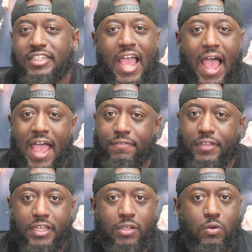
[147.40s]

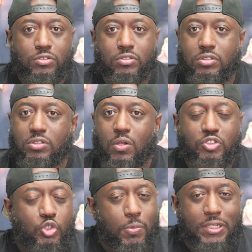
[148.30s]
diving or,
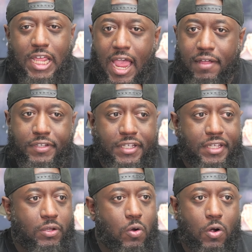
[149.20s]
scuba
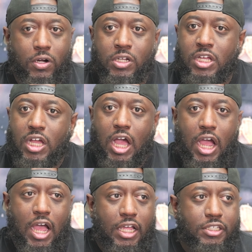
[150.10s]
diving, or
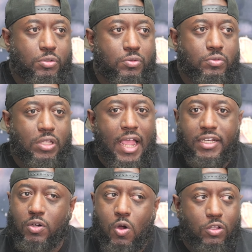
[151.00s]
you like
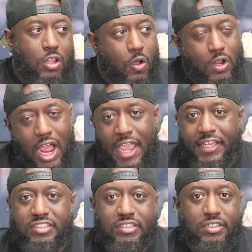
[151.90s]
to go on long
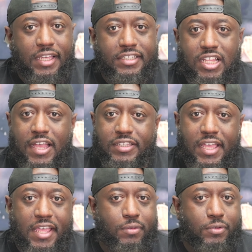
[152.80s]
hikes and things like
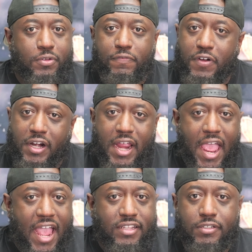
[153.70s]
that. You're very
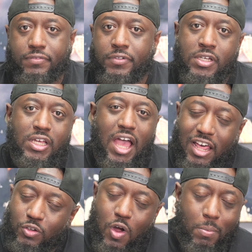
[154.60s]
active.
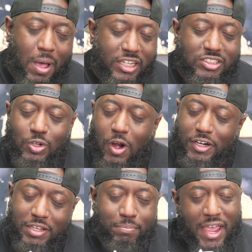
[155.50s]
I know I'm about to start
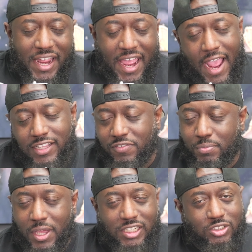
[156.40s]
getting back active,
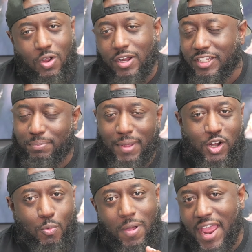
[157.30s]
man. Start getting
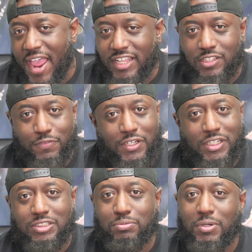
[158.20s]
back on my
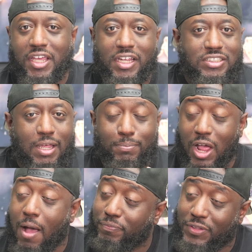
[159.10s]
active-ish, man, because
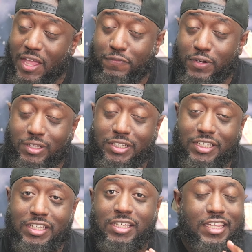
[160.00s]
I'm
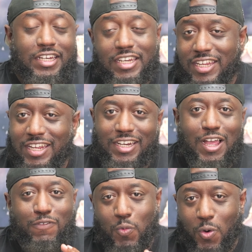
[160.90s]
definitely in need
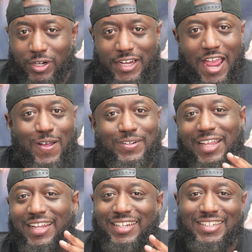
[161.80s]
of a workout
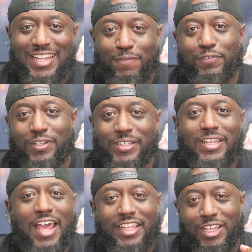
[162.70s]
and definitely
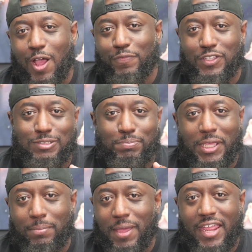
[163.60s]
got to get off these
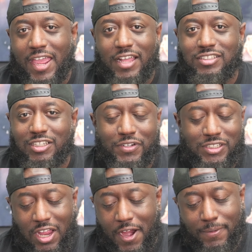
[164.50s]
big back
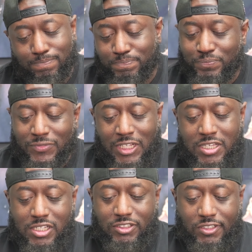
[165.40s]
activities, all right?
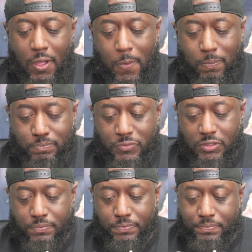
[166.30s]
So,
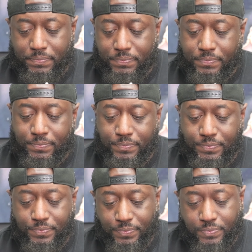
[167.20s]

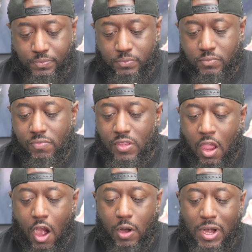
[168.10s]

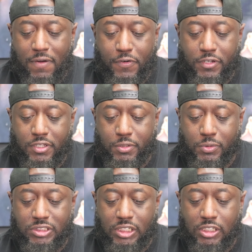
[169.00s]
all right, without further ado,
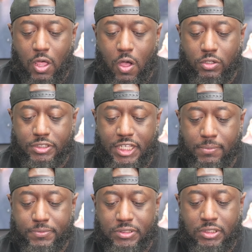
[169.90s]
it says log
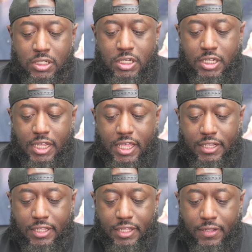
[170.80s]
depths
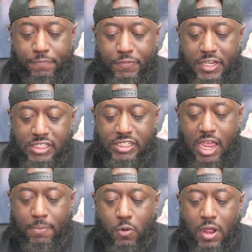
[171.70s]
in the fitness
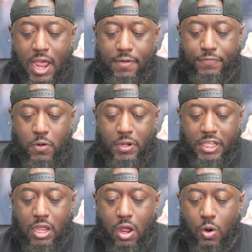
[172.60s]
app on iPhone
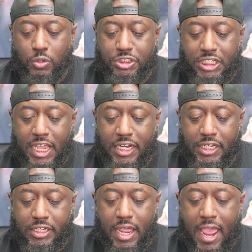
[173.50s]
and the
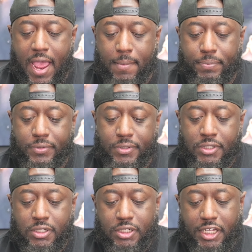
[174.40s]
Oceanic app
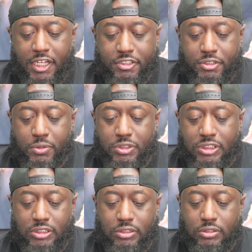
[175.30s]

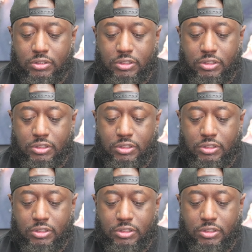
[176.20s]
introducing